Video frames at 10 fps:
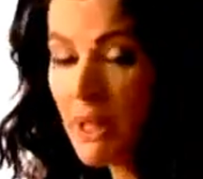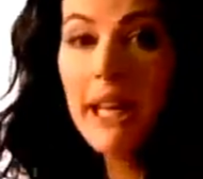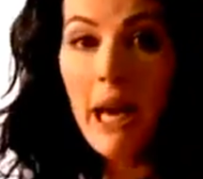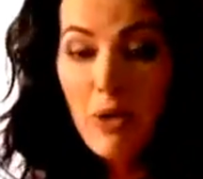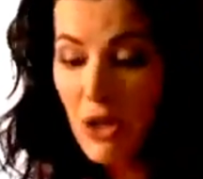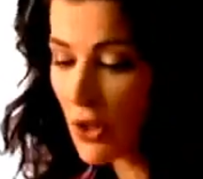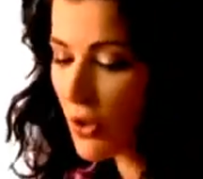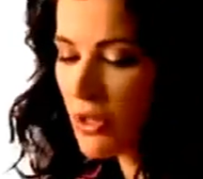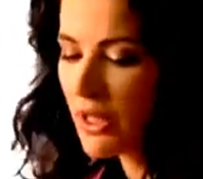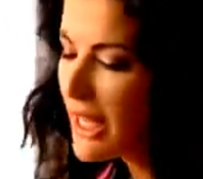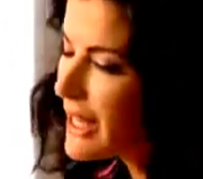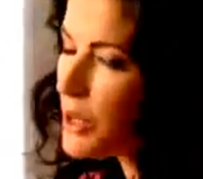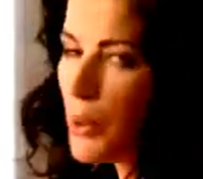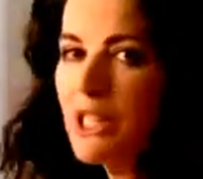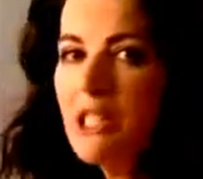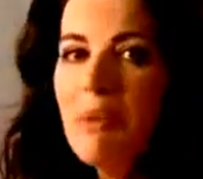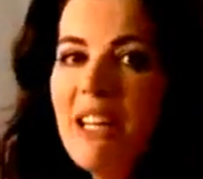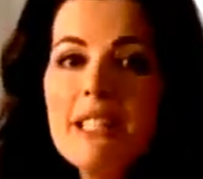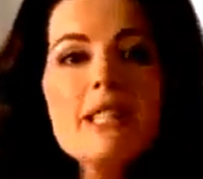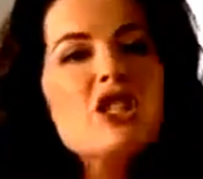An hour's good, 20
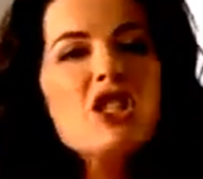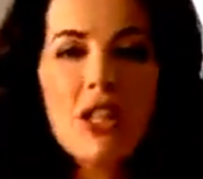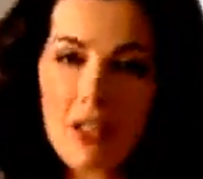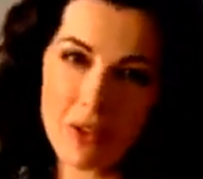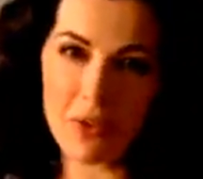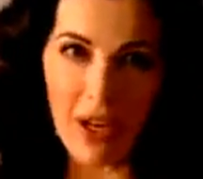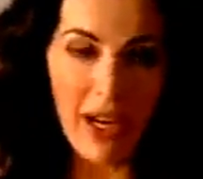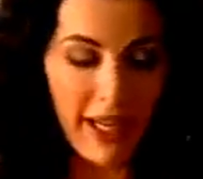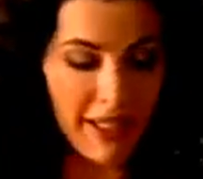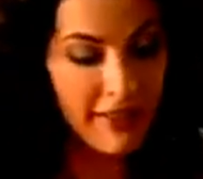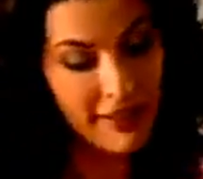minutes is just fine.